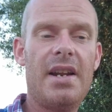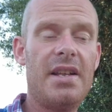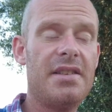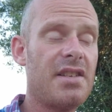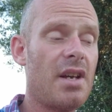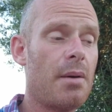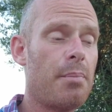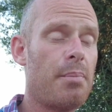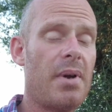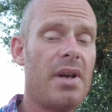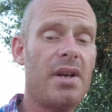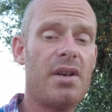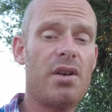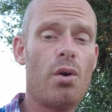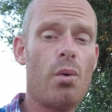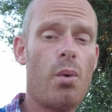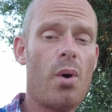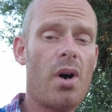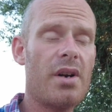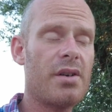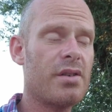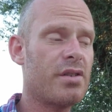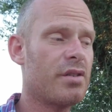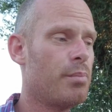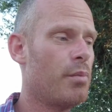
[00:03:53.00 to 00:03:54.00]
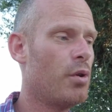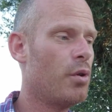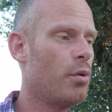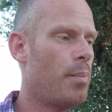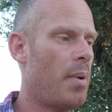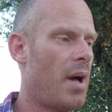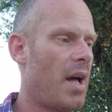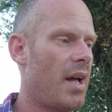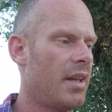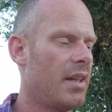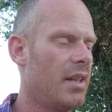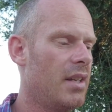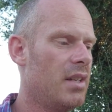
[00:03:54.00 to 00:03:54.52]
ends up being quite a small
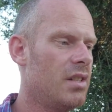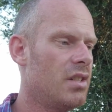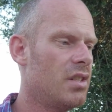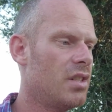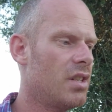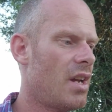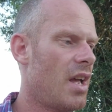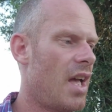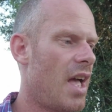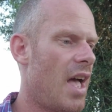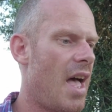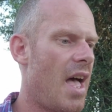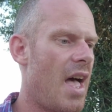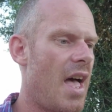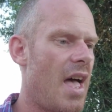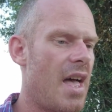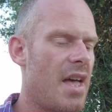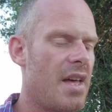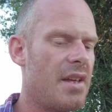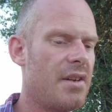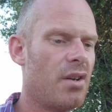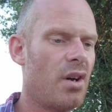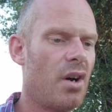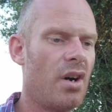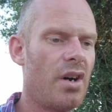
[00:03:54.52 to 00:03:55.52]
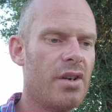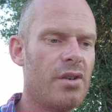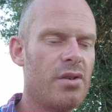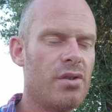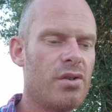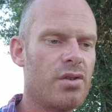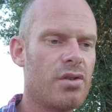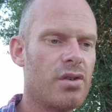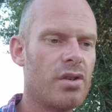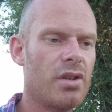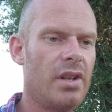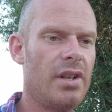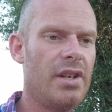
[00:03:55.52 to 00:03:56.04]
package, and I
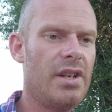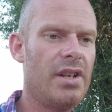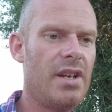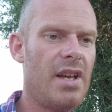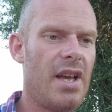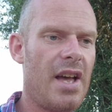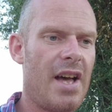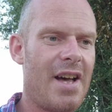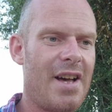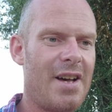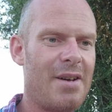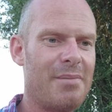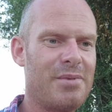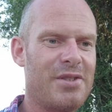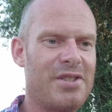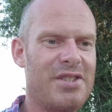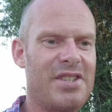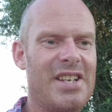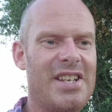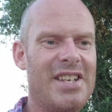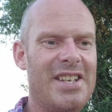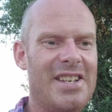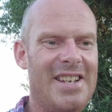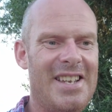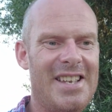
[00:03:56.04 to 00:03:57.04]
usually stick it